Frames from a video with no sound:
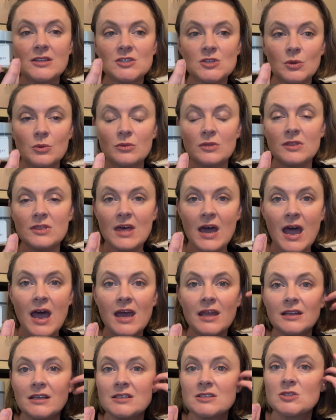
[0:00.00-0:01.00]
So that
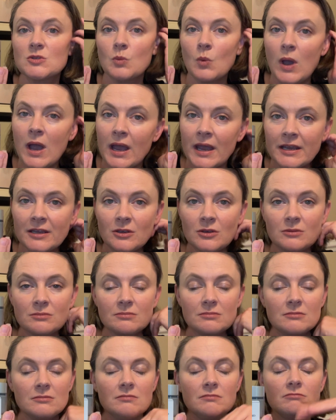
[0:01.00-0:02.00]
is why
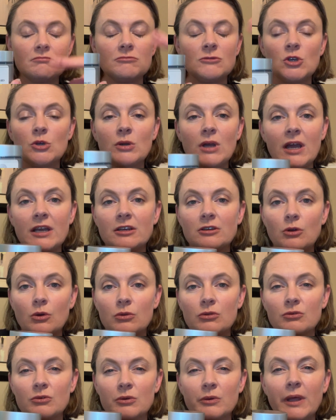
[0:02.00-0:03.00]
you kind of go
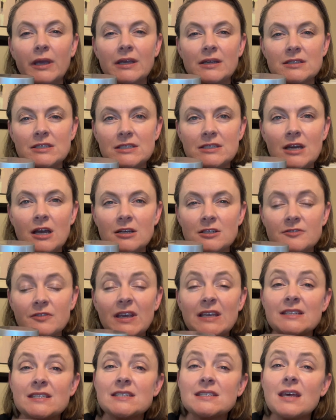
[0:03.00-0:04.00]
through like a detox
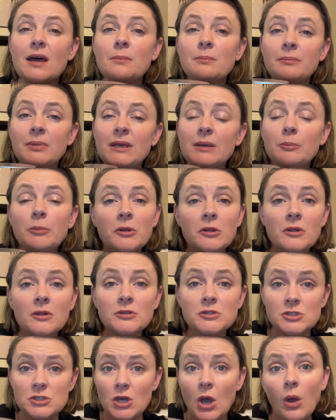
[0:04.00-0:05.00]
phase. Some
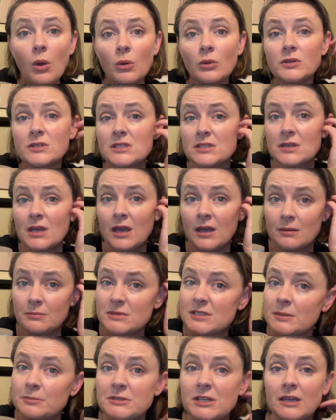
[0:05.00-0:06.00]
people don't.
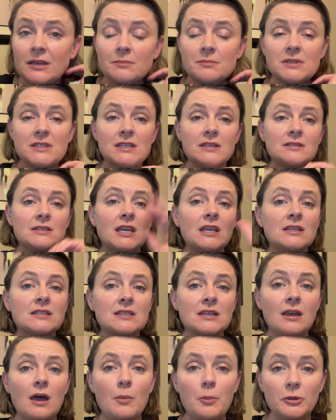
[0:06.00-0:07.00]
Sometimes it takes a
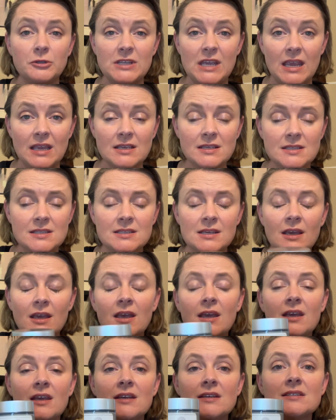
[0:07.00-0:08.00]
couple days.
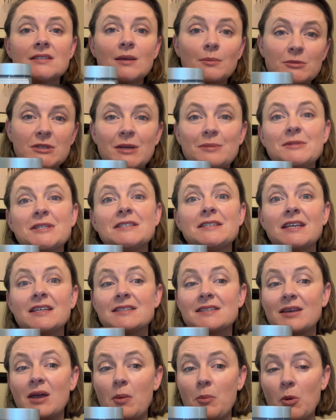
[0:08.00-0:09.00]
Sometimes it takes
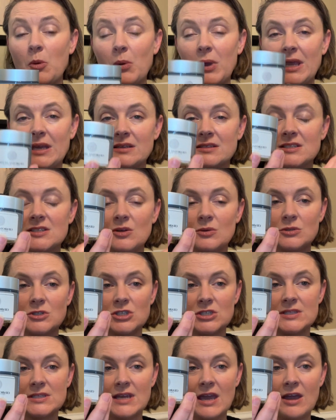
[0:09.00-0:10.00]
a couple weeks. So
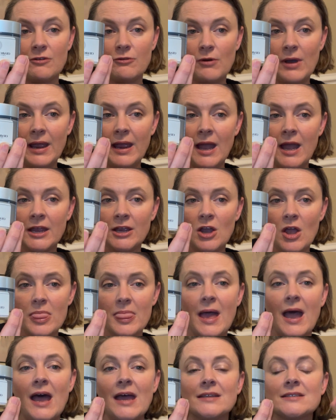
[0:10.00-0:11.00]
just FYI on
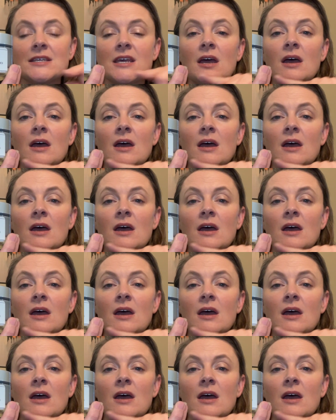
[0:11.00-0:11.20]
that.